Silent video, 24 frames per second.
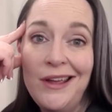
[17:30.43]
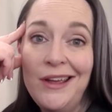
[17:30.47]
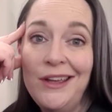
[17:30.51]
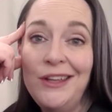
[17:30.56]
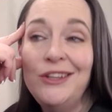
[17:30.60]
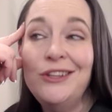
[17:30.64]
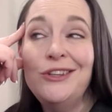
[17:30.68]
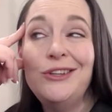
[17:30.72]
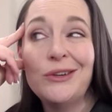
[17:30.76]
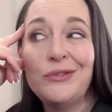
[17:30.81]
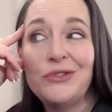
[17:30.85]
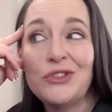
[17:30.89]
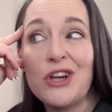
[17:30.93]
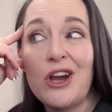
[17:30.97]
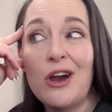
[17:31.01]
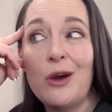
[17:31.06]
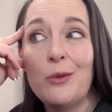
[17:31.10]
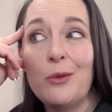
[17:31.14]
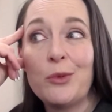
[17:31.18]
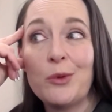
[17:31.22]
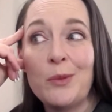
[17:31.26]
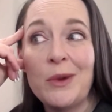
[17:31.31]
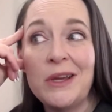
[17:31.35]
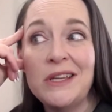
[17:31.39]
You do have to
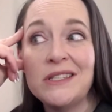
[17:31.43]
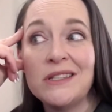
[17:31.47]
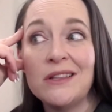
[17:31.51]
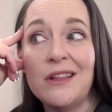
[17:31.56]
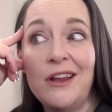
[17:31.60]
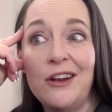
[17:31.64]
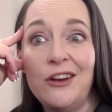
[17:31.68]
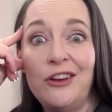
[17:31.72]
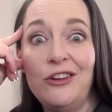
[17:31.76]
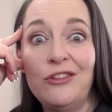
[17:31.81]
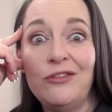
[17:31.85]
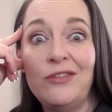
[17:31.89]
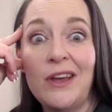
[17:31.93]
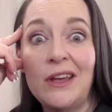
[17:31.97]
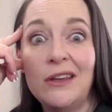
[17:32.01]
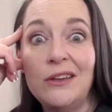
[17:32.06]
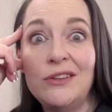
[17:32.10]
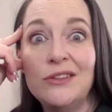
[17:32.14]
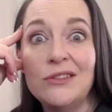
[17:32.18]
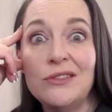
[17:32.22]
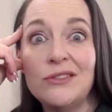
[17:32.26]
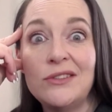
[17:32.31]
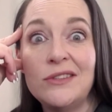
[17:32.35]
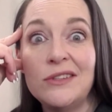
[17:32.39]
compromise a lot of your
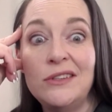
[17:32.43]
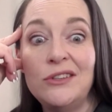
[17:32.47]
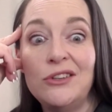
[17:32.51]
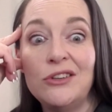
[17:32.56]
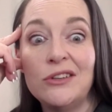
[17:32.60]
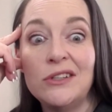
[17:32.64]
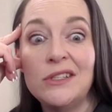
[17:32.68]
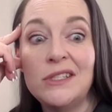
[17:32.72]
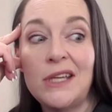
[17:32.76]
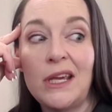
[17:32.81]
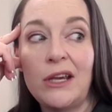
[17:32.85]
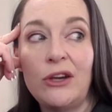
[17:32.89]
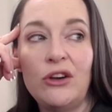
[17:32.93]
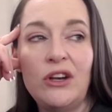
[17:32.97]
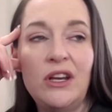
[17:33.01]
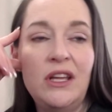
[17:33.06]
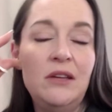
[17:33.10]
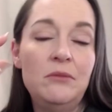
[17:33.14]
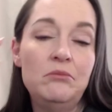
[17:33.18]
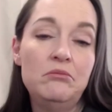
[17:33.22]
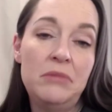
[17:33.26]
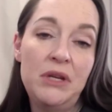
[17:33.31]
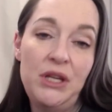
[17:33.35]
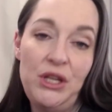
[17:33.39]
values and your integrity,
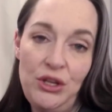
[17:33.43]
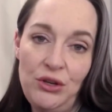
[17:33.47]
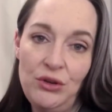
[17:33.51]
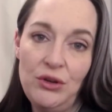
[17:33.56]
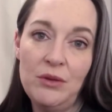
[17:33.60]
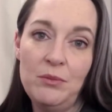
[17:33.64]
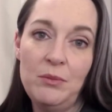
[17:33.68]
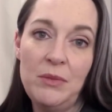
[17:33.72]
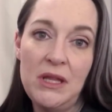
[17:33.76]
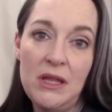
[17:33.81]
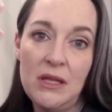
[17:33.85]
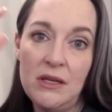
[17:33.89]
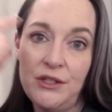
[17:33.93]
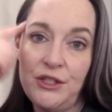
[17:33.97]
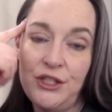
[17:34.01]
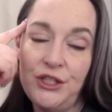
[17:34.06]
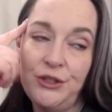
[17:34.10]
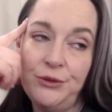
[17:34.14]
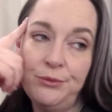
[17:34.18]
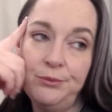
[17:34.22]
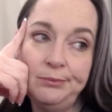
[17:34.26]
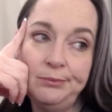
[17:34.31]
but you can be there too.